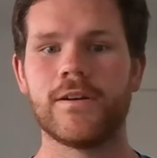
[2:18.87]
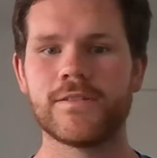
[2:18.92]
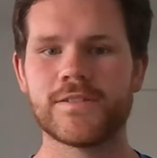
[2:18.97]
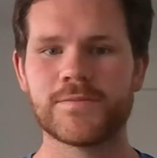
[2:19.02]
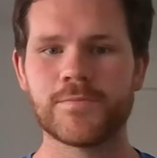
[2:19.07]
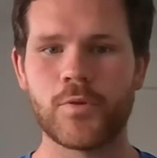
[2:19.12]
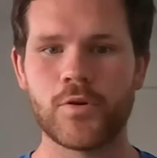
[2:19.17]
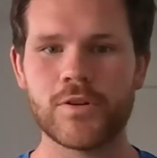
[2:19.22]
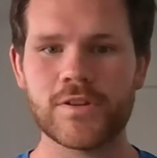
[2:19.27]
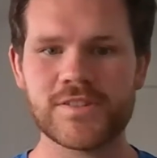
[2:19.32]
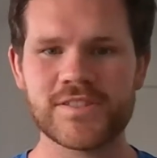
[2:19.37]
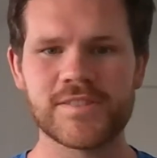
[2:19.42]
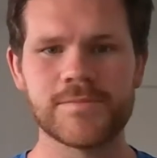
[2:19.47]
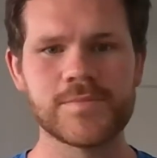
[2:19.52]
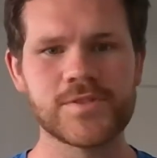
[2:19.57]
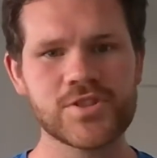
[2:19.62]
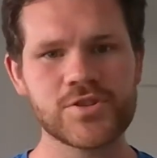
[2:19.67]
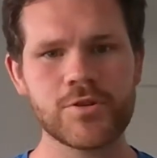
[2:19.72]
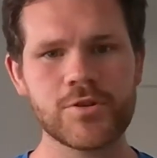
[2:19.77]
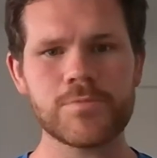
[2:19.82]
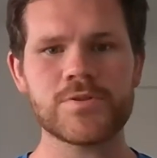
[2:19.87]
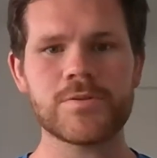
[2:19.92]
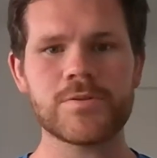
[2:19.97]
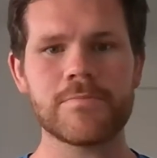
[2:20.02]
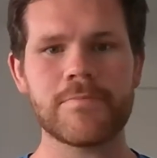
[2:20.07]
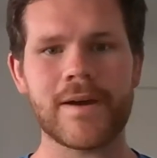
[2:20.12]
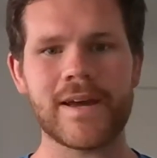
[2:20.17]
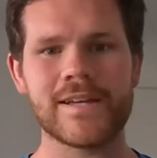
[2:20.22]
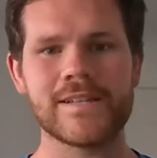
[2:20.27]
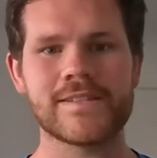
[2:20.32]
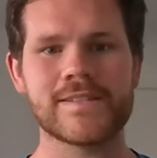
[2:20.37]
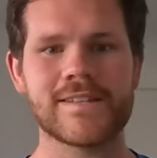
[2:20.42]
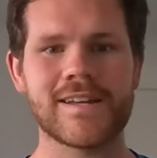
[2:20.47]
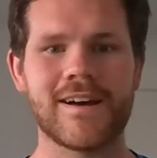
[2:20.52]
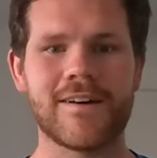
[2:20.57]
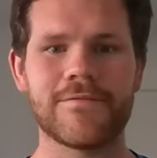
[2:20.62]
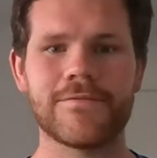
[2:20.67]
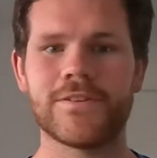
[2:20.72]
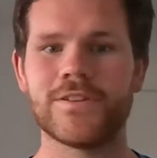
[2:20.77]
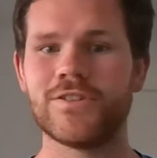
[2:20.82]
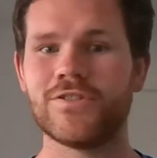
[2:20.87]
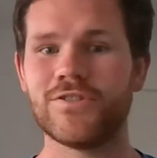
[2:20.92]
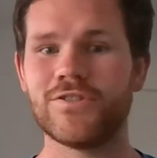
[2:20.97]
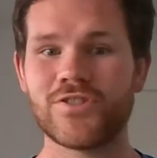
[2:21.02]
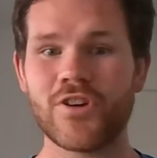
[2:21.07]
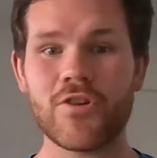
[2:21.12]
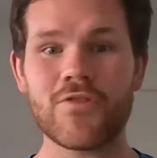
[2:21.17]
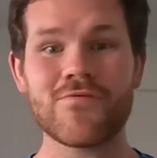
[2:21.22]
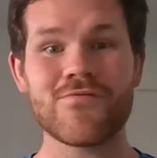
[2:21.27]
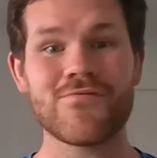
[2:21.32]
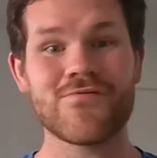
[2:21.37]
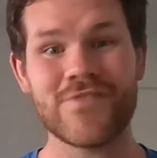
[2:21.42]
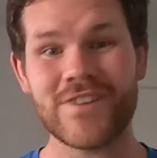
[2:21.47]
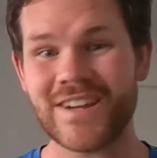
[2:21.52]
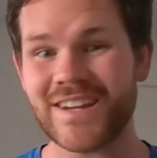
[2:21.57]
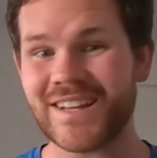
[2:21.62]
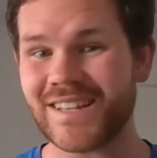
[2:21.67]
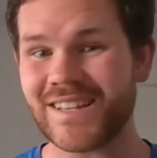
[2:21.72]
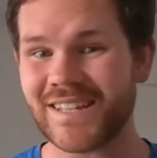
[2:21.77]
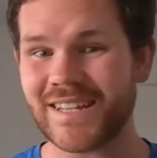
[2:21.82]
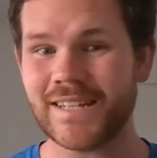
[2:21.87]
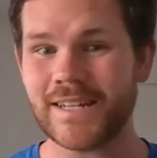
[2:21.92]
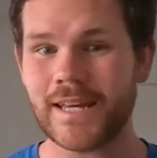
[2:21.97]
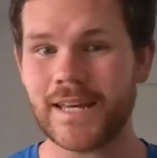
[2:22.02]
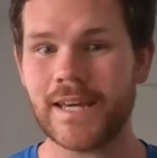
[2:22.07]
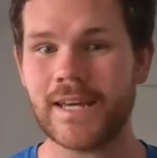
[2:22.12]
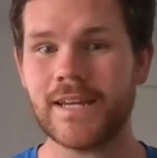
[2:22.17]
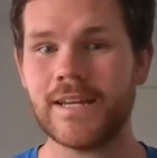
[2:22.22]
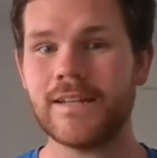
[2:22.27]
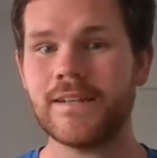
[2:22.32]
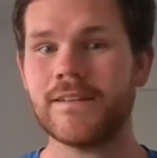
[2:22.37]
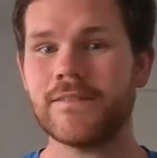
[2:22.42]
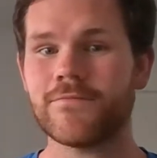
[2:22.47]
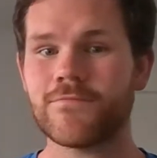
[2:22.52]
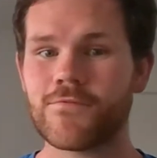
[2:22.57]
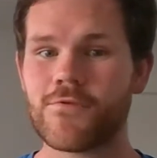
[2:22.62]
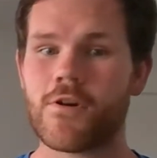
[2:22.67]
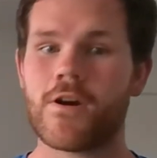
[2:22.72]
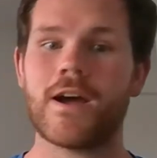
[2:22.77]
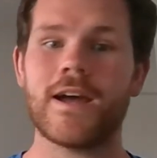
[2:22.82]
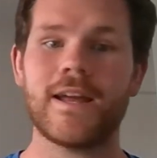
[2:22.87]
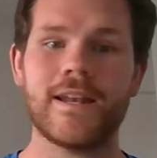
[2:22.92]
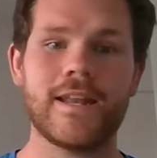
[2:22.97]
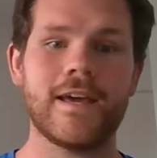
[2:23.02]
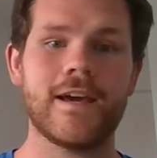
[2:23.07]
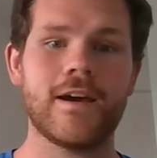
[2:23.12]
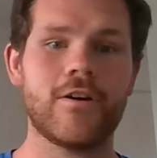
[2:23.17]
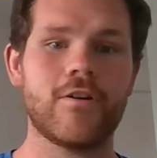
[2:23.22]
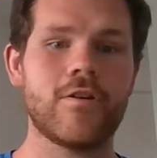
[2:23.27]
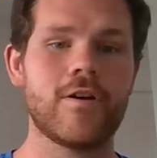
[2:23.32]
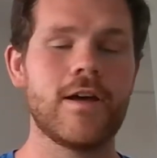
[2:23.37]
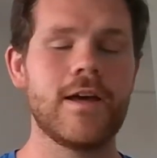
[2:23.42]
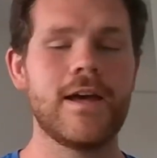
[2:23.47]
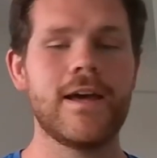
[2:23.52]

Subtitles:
smaller subscription-based stuff that you don't really need right now,